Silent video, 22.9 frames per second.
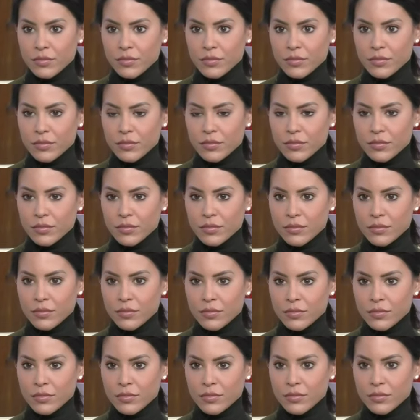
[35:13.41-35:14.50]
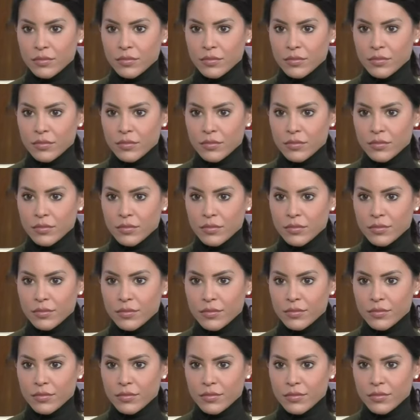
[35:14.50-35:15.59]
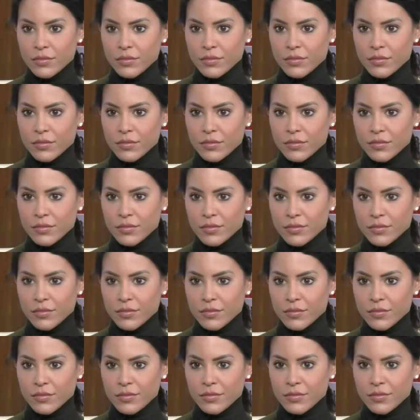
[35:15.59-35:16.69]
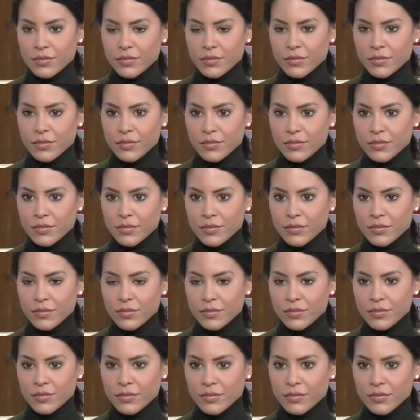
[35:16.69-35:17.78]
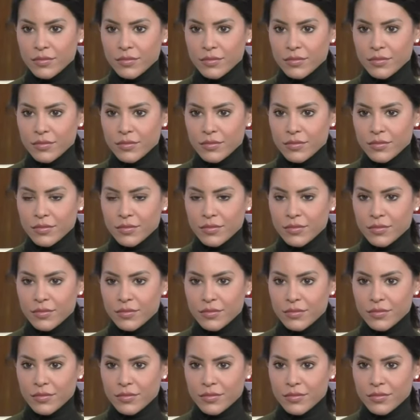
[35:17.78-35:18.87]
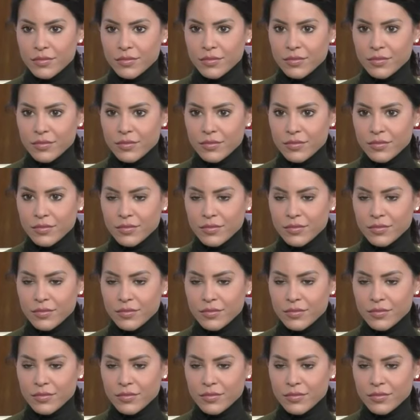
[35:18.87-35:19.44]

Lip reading: (silent)